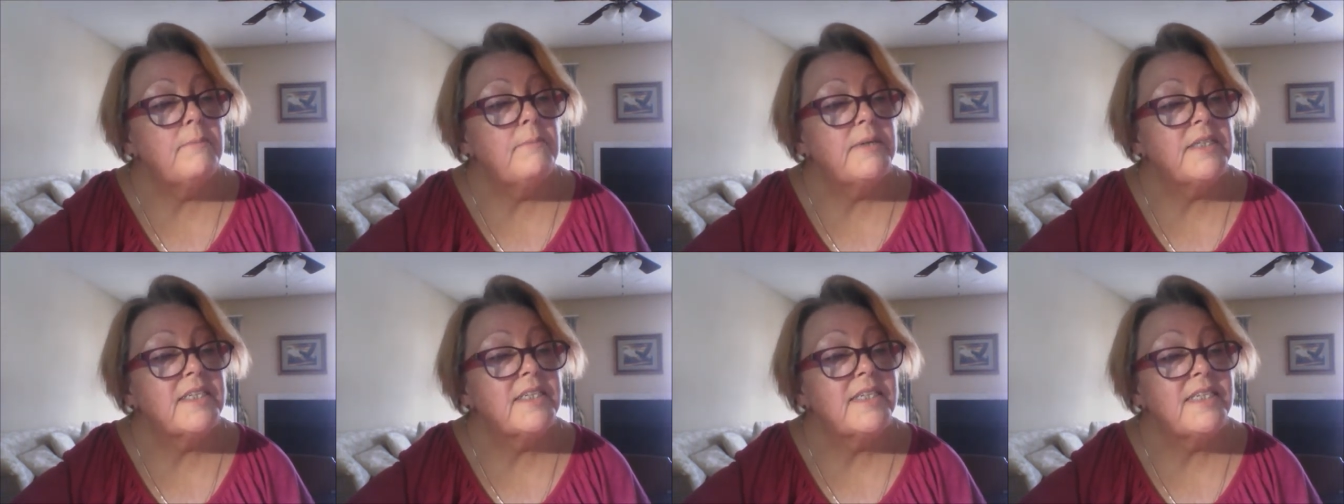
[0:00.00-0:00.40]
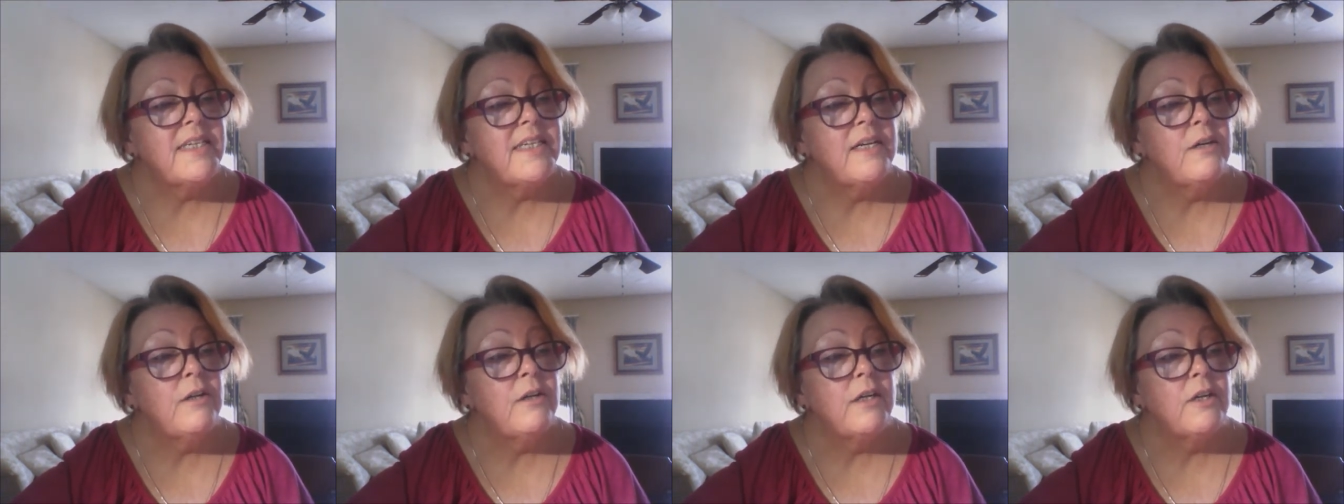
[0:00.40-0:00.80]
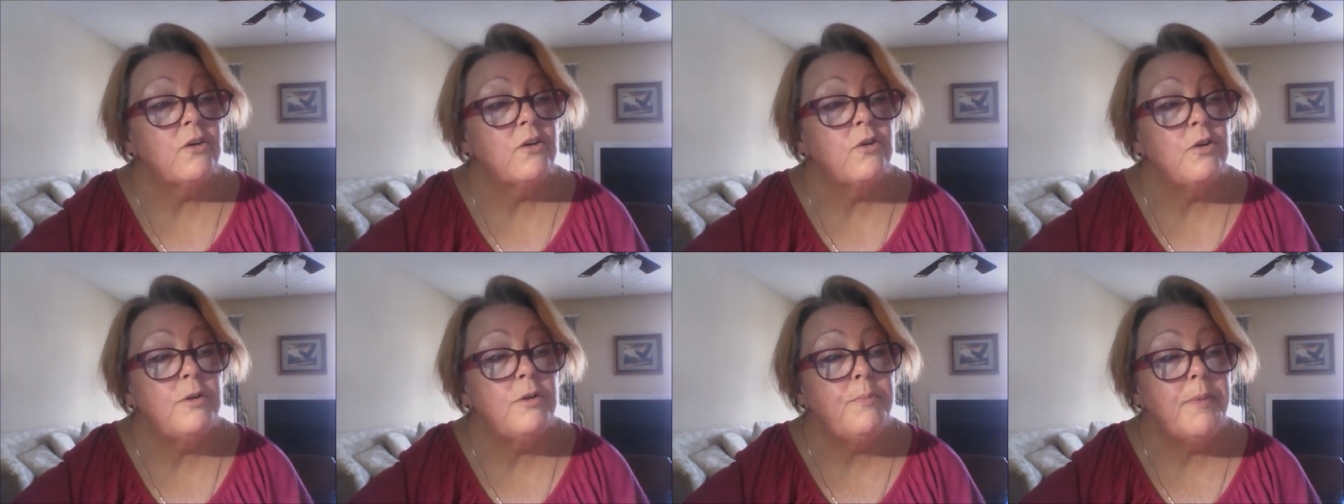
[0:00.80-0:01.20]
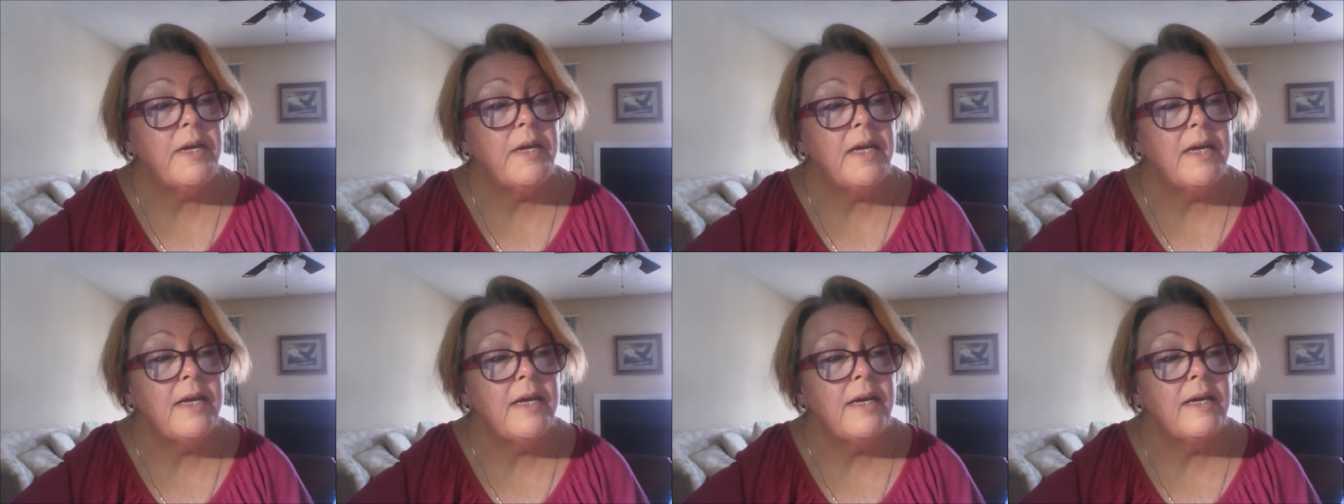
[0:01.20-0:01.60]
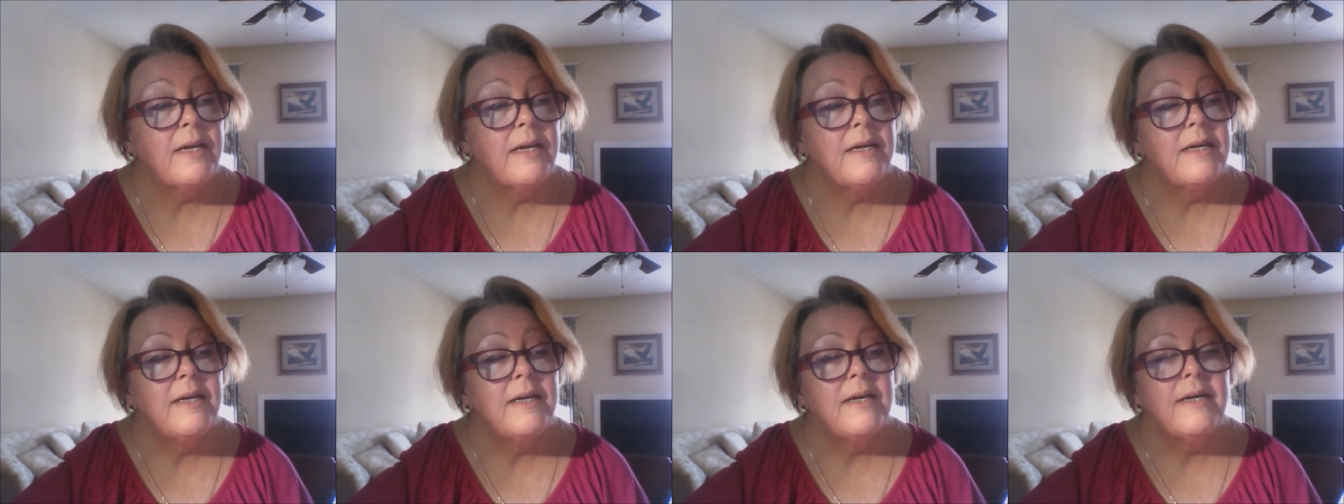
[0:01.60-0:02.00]
but still it could be.
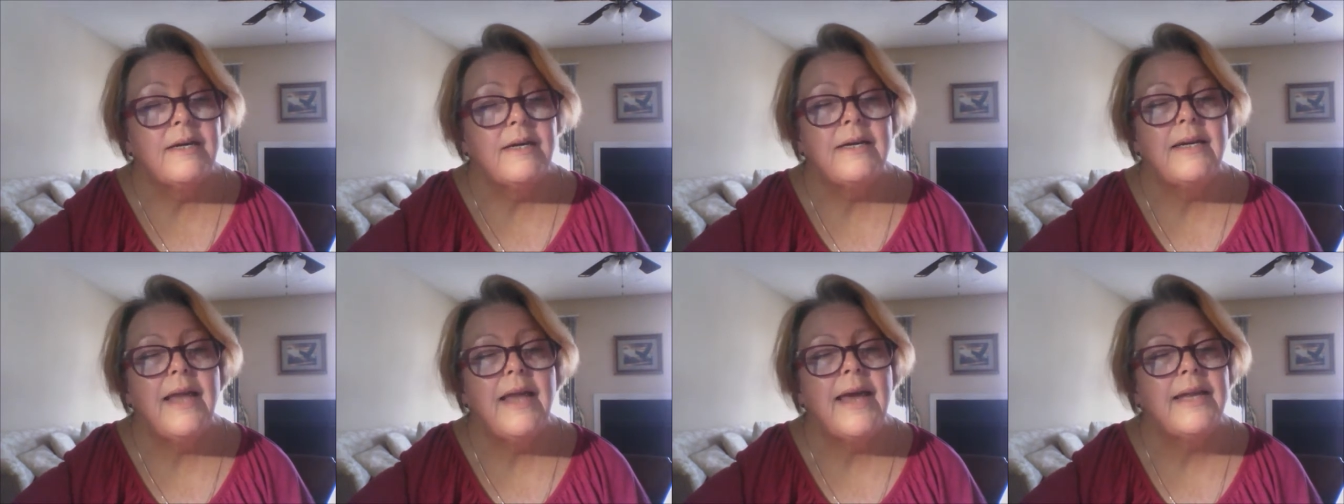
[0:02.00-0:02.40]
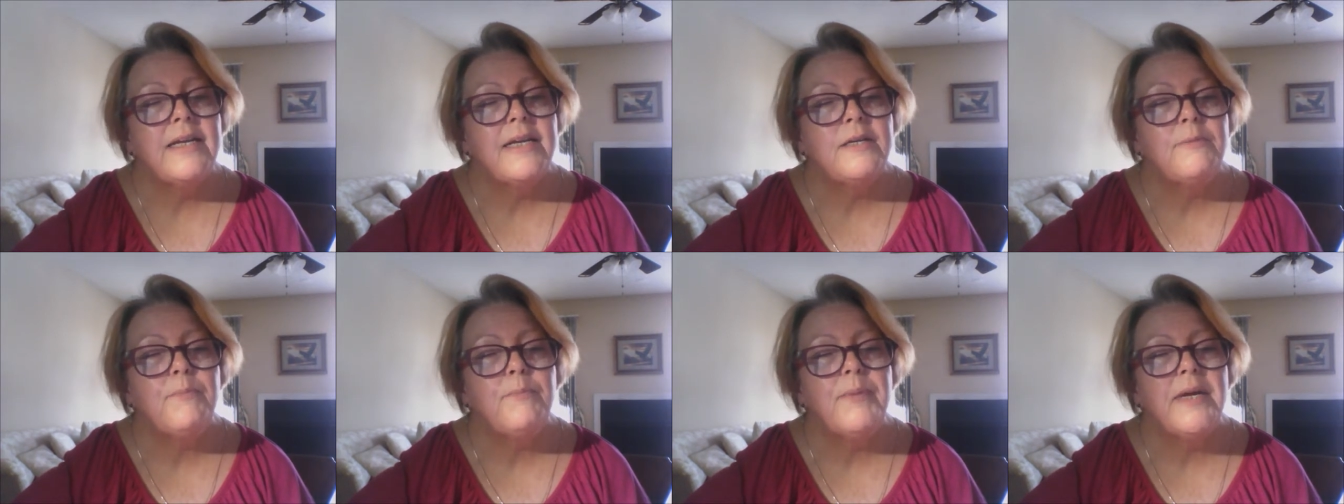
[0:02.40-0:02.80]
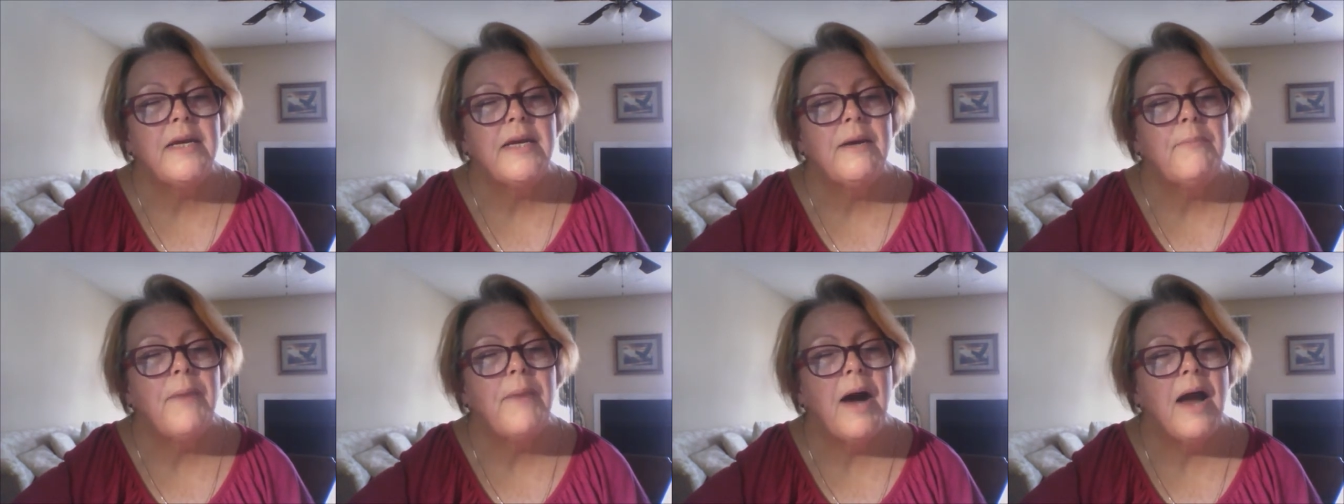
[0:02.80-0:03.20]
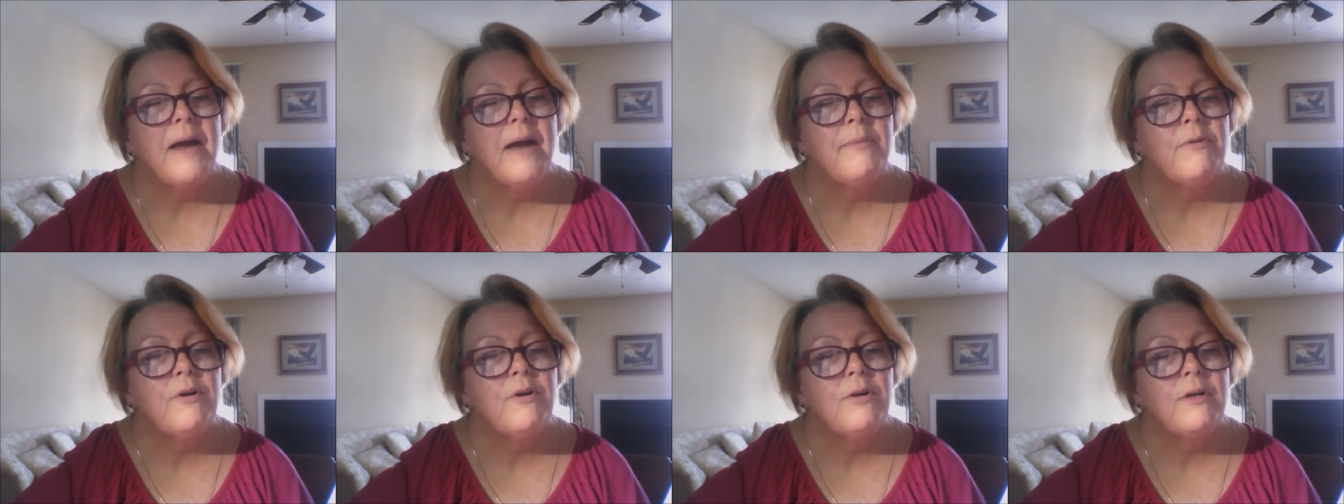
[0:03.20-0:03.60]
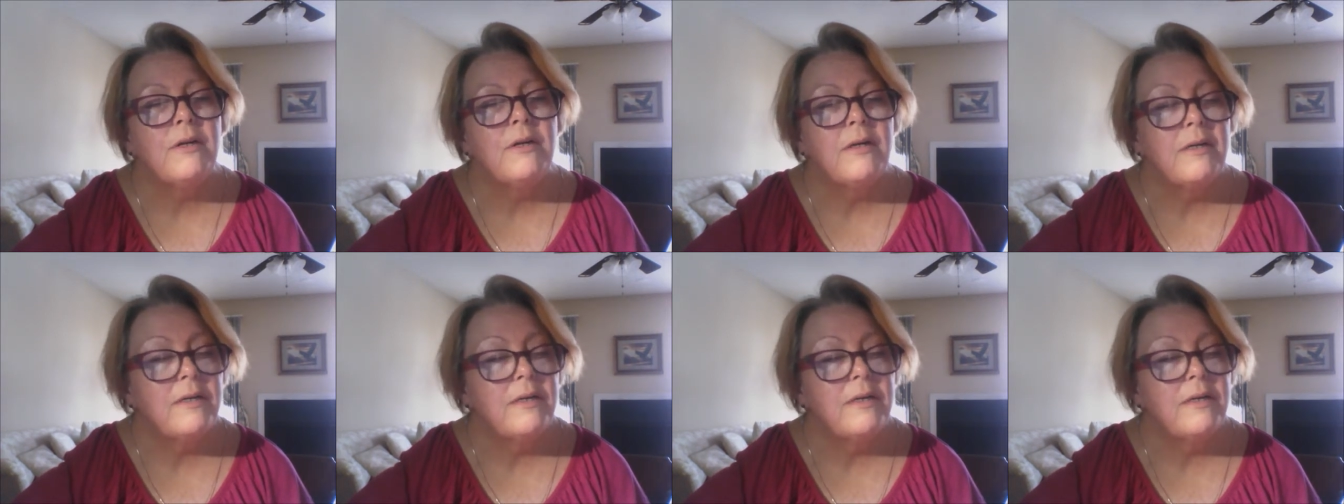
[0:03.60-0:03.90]
Let it be a Bible.